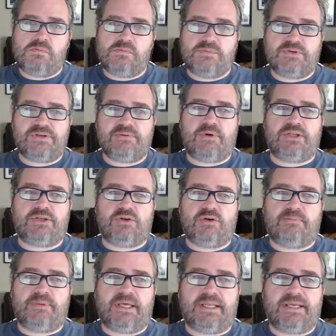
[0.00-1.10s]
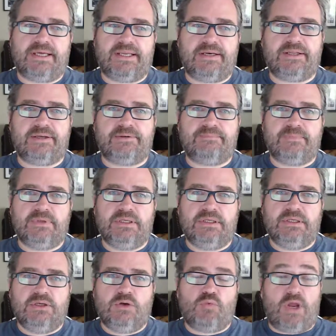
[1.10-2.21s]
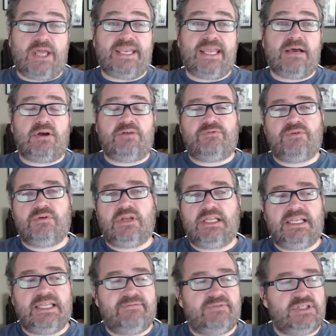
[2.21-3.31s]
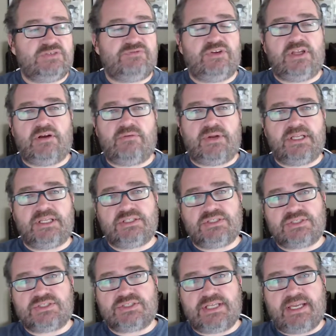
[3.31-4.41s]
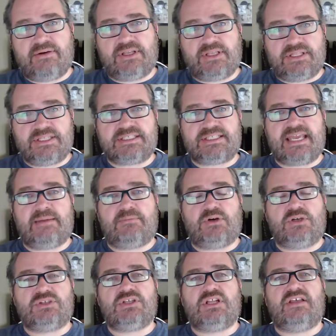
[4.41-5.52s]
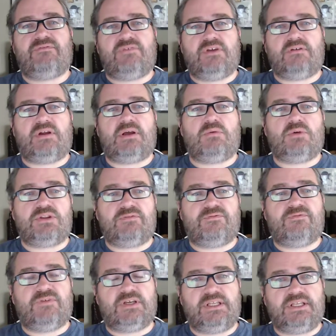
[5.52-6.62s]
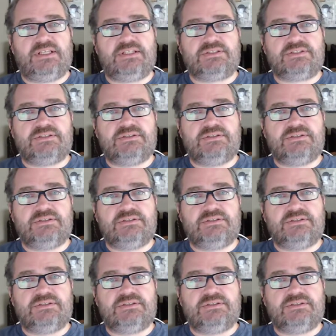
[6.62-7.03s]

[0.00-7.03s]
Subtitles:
See what I do about it. I don't know. Right now, I feel like leaving this video running and just staring at this camera until I figure out what the fuck it is.